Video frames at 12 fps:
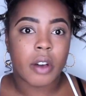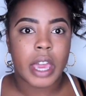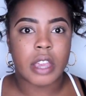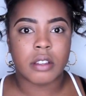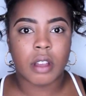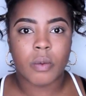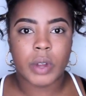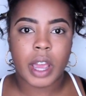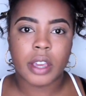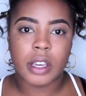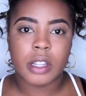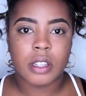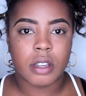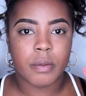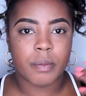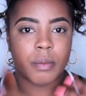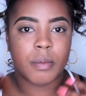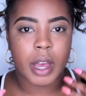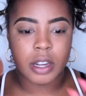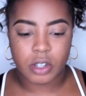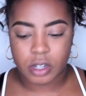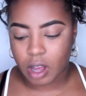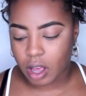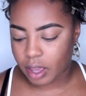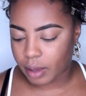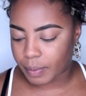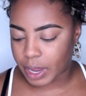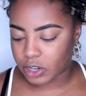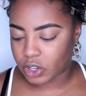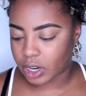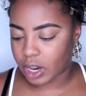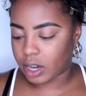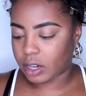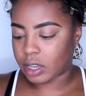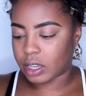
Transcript: Okay, so when I get to my jaw and my chin,